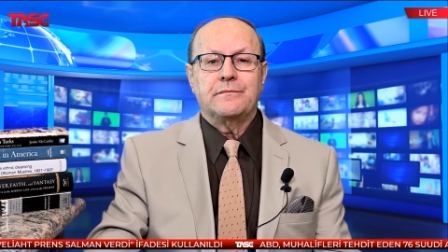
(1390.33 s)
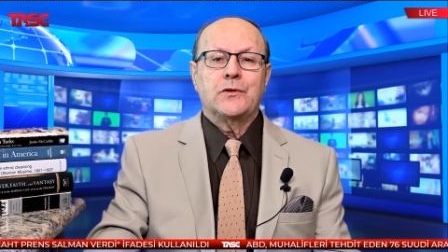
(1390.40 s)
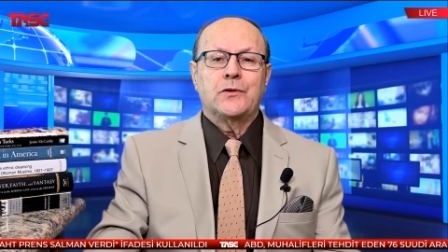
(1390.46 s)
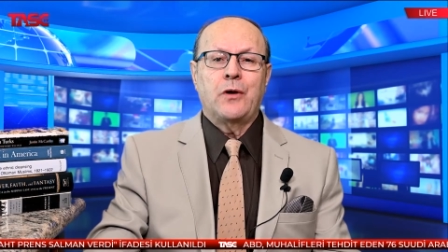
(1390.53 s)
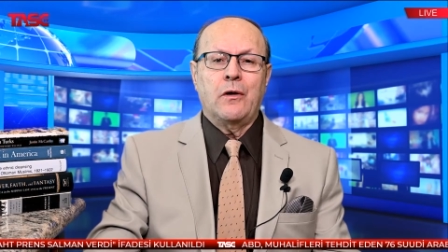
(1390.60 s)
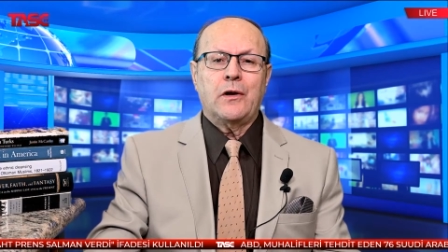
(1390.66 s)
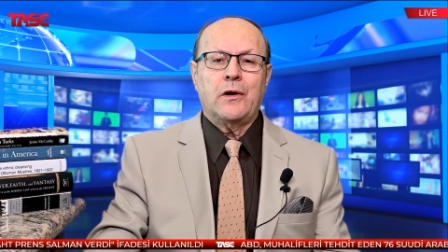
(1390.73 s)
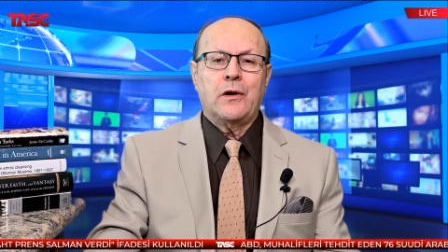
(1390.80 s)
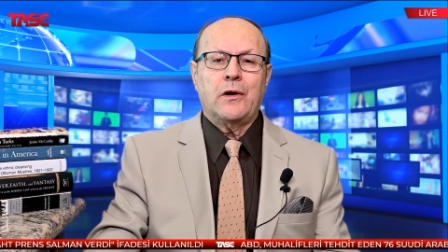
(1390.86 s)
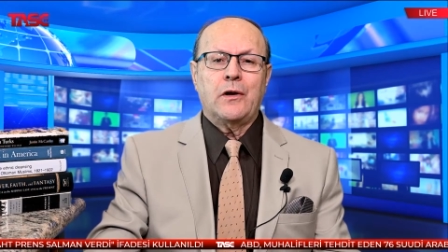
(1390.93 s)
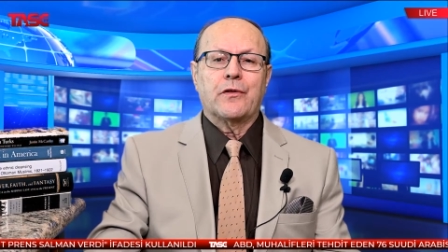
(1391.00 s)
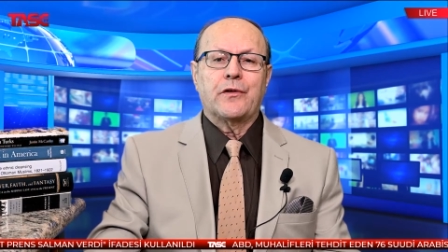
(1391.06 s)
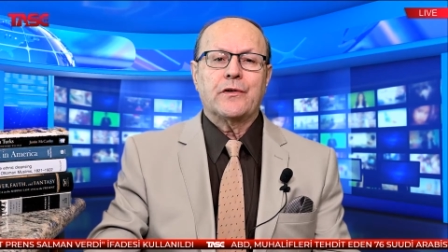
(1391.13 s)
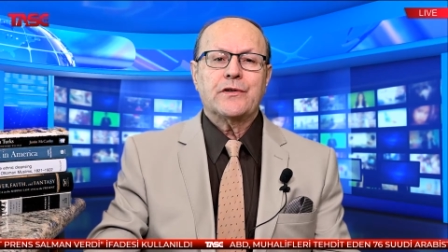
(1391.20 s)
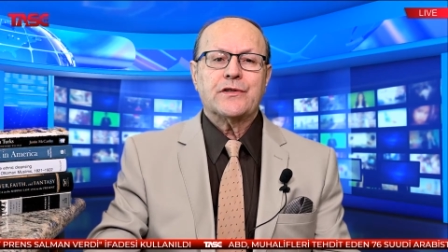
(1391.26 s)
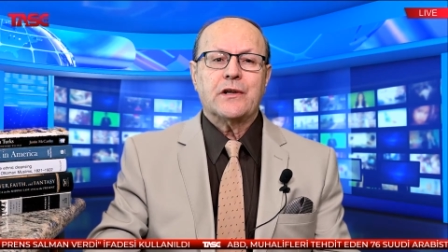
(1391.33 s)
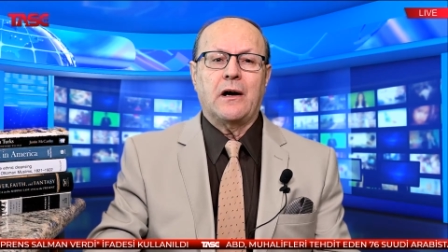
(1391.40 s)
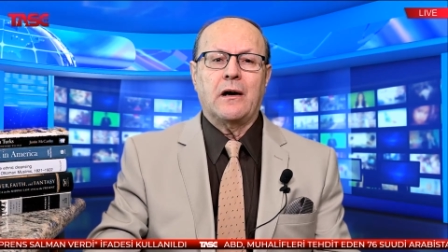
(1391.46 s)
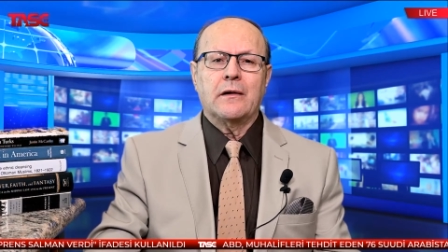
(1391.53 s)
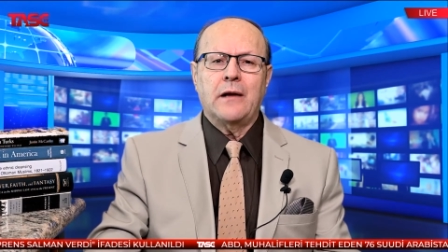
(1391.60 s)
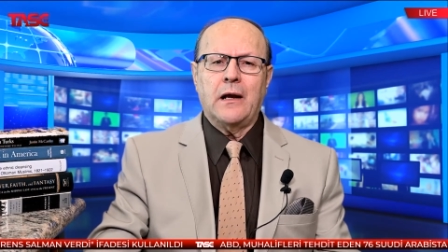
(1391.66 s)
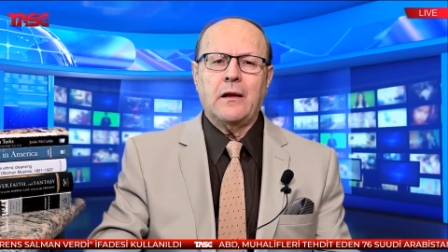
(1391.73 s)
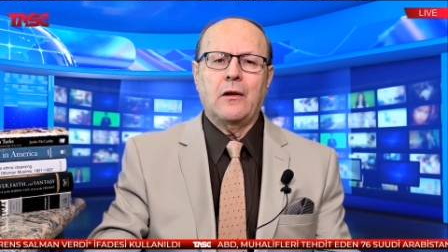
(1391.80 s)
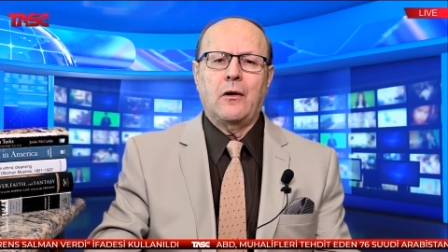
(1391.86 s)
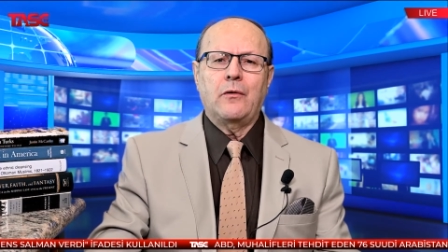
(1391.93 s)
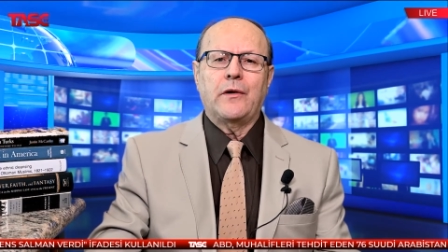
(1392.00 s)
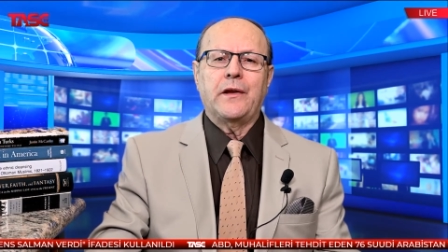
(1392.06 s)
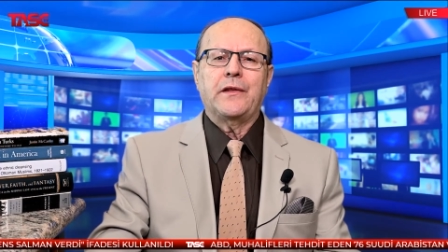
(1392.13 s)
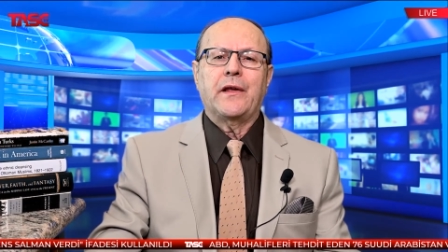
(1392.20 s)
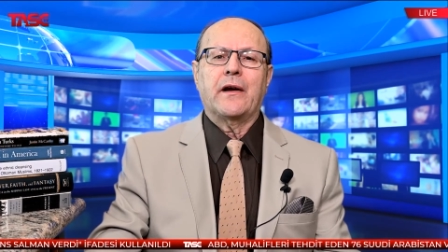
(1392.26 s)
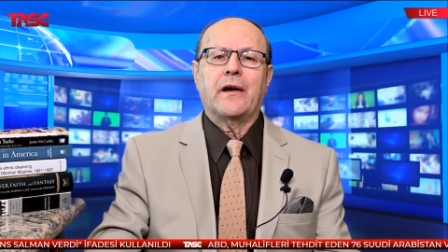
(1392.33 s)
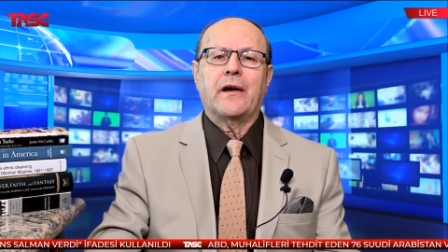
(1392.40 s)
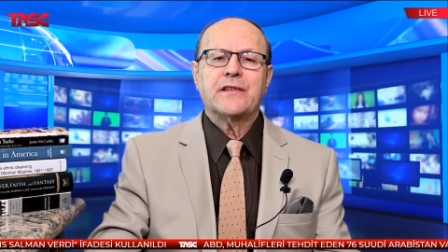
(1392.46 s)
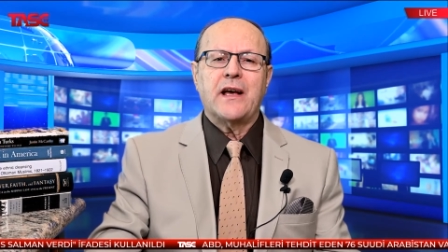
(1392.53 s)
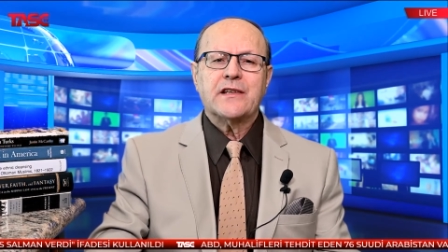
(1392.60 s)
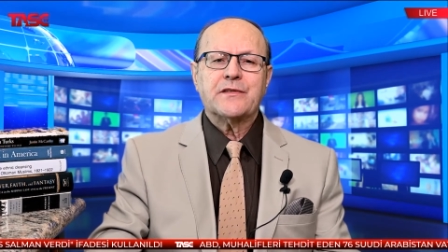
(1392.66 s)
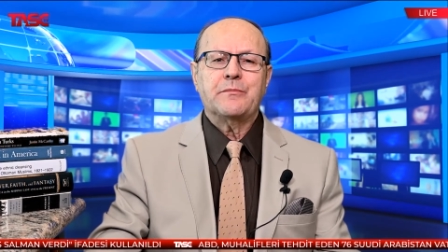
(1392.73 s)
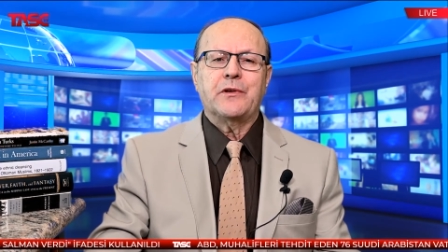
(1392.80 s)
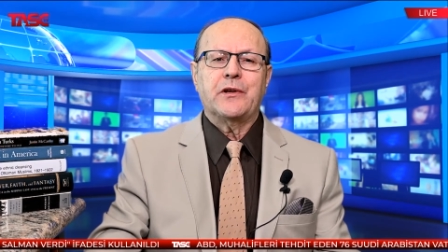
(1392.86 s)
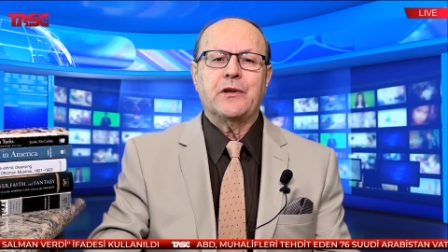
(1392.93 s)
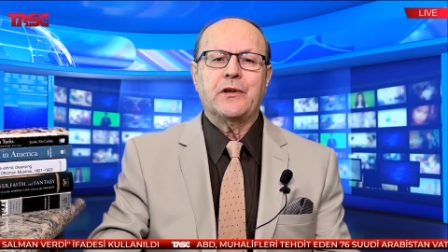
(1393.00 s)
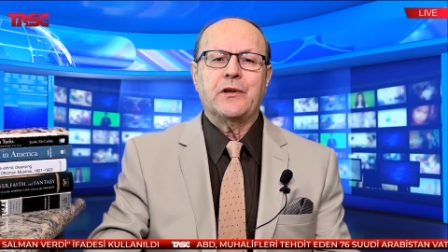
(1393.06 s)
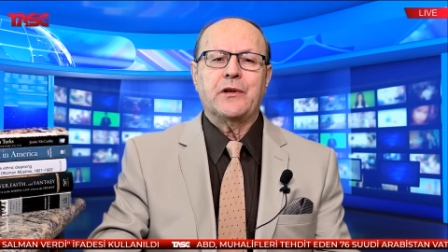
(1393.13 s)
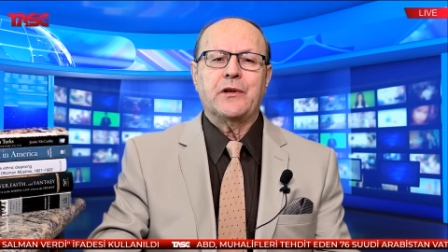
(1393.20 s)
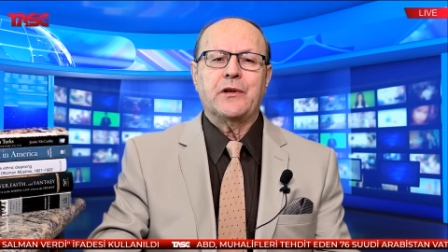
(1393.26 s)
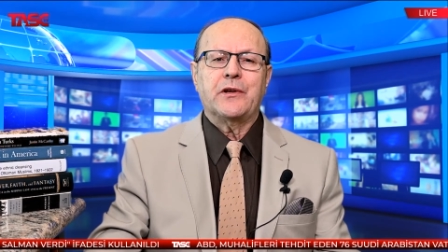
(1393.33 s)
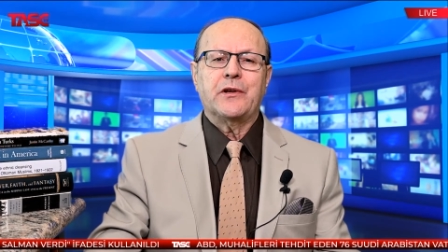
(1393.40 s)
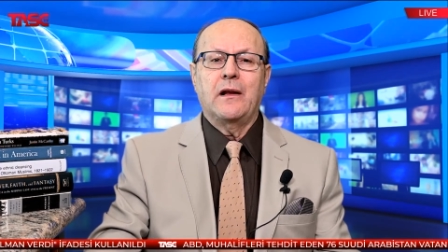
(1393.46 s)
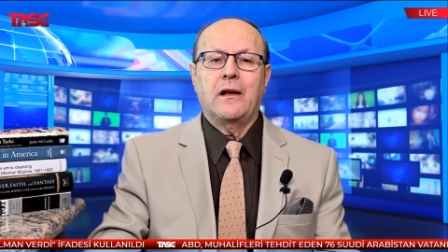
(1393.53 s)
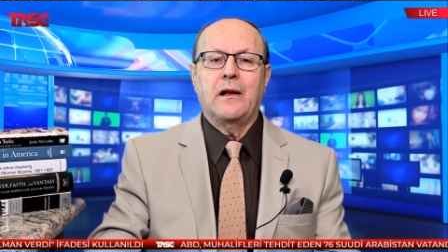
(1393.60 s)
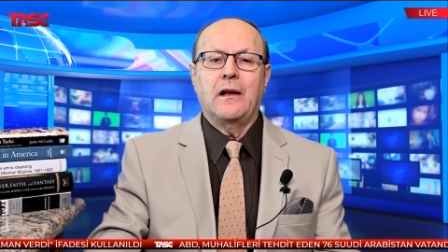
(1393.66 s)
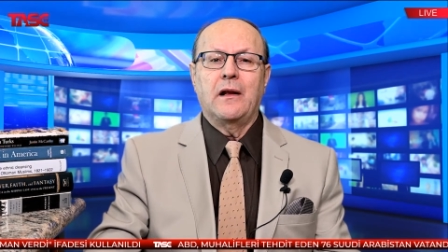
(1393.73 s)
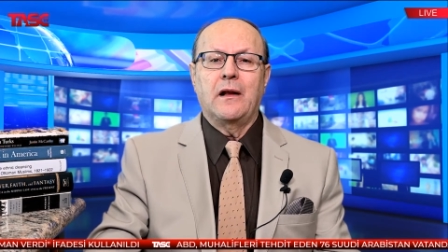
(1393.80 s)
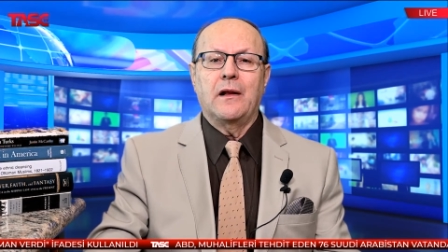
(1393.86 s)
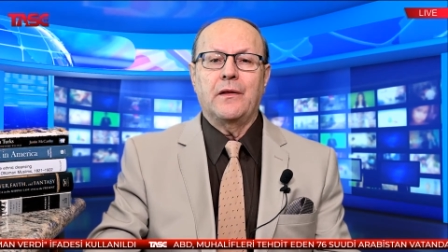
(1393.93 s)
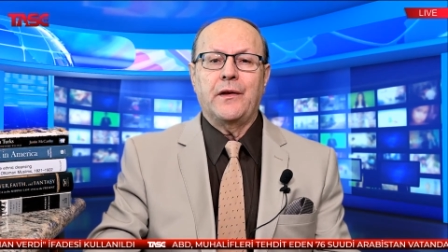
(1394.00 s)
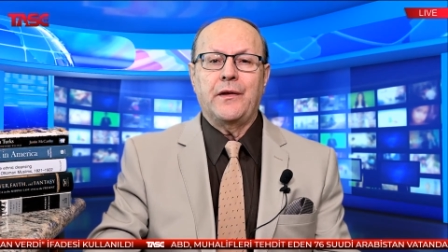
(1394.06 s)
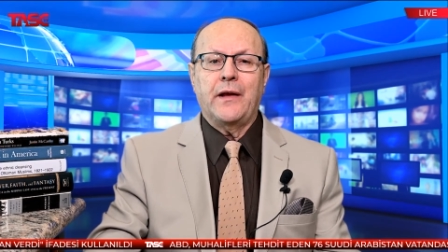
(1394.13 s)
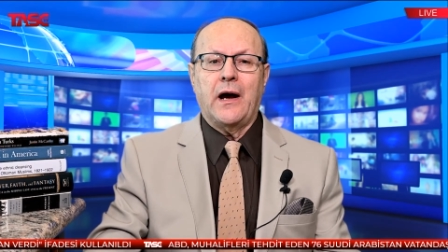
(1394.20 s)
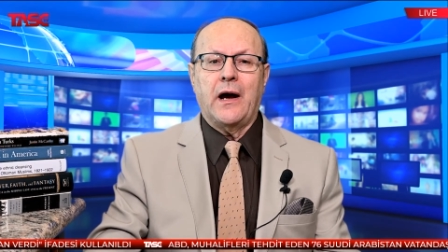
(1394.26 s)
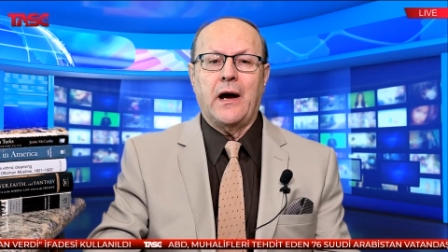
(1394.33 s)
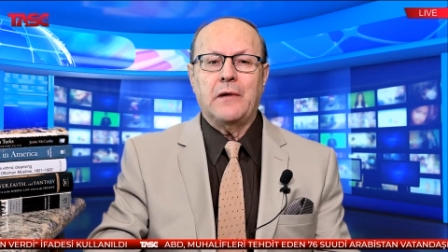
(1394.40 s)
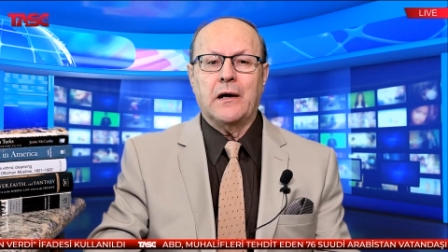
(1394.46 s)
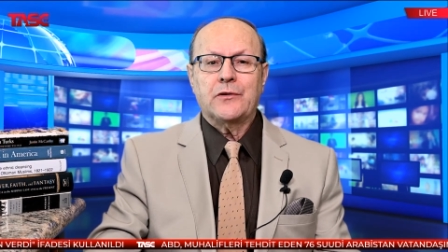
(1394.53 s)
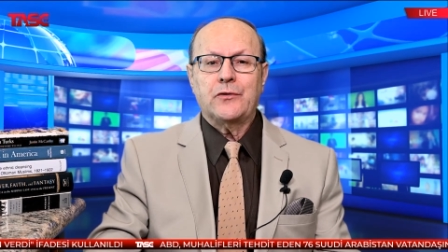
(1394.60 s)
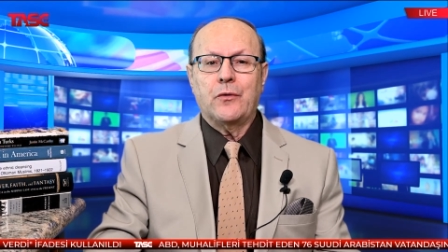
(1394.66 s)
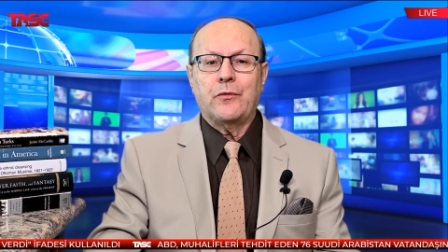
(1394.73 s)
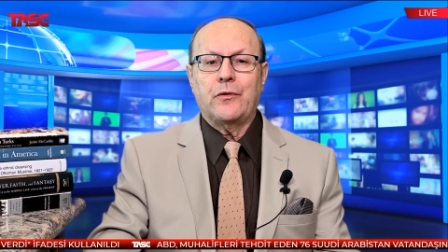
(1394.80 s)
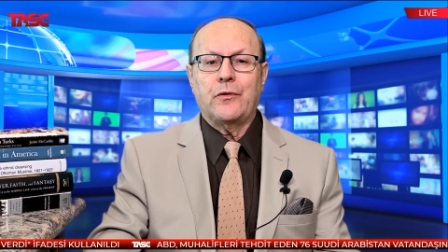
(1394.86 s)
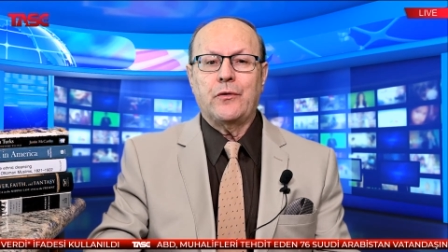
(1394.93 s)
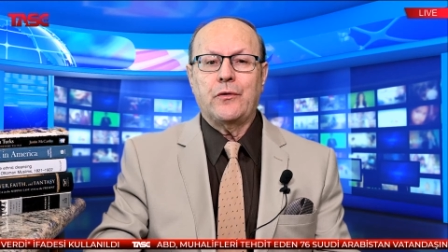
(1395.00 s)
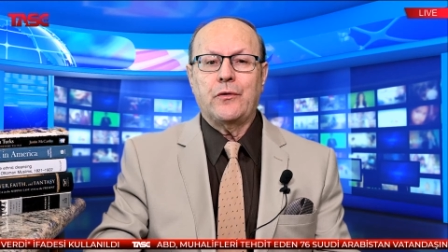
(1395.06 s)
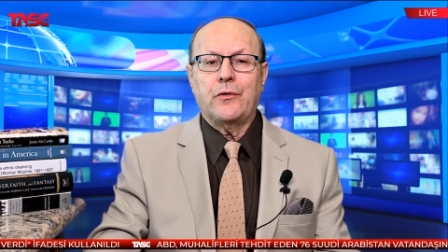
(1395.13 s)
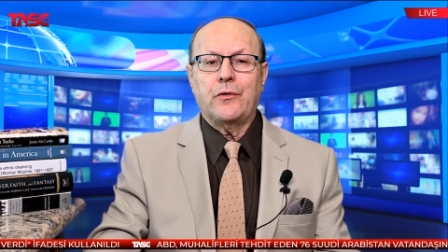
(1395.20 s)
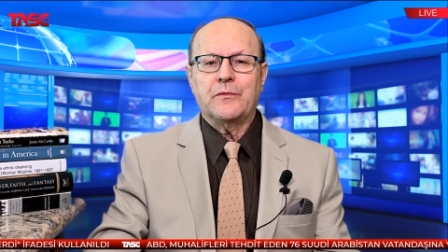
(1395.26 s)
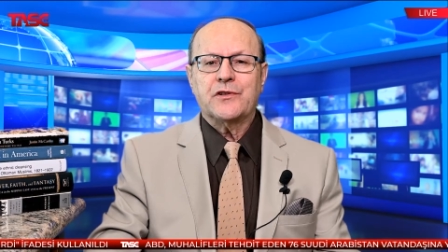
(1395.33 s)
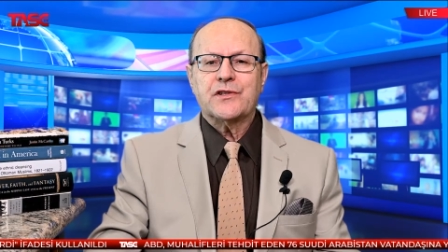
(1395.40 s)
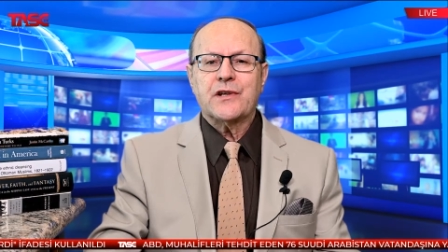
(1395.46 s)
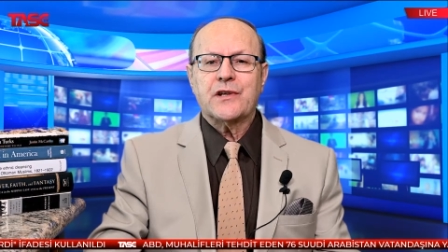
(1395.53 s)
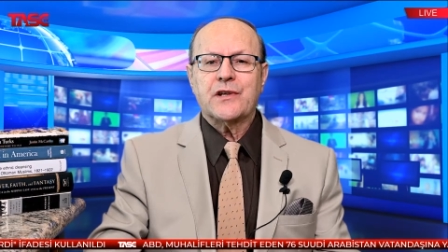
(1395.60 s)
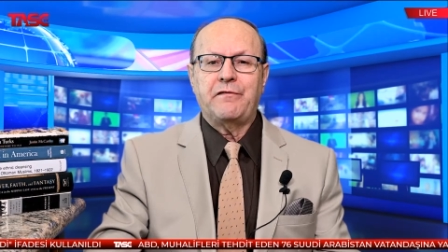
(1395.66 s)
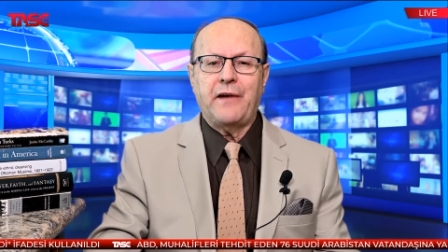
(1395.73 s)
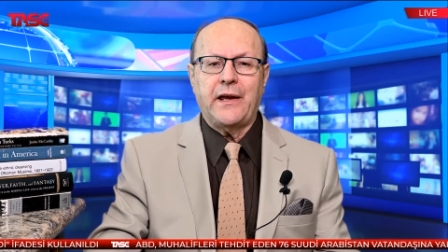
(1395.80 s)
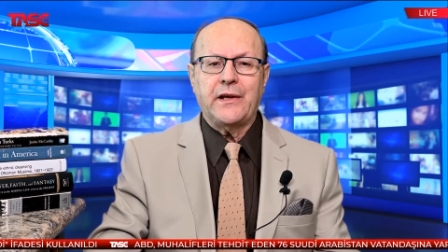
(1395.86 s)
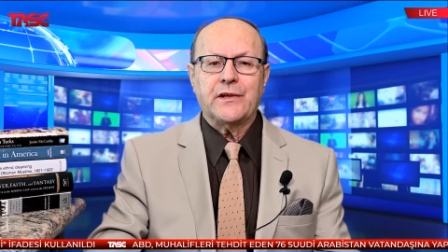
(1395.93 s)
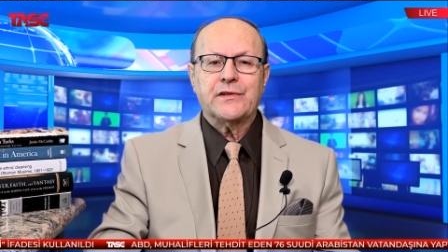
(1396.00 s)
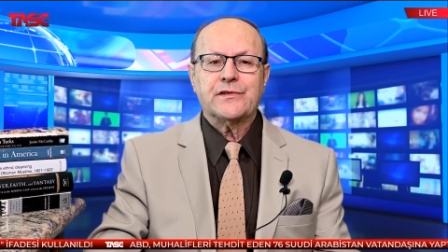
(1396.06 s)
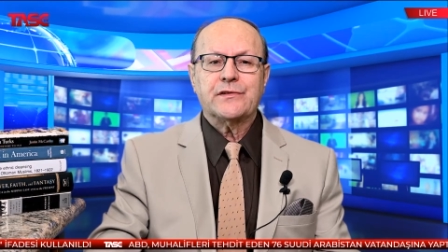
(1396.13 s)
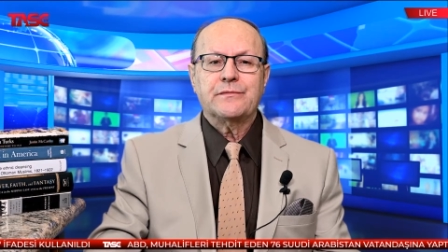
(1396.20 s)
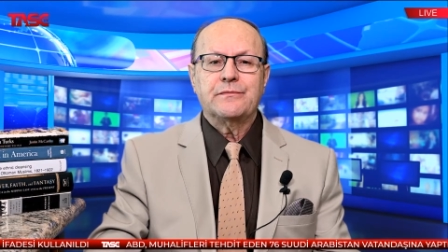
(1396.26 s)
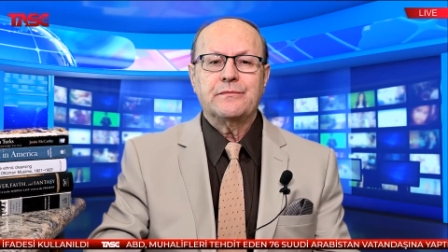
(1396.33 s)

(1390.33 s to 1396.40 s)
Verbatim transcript: Turkish authors are not alone in their assessment that the Naim Andonian documents are fakes.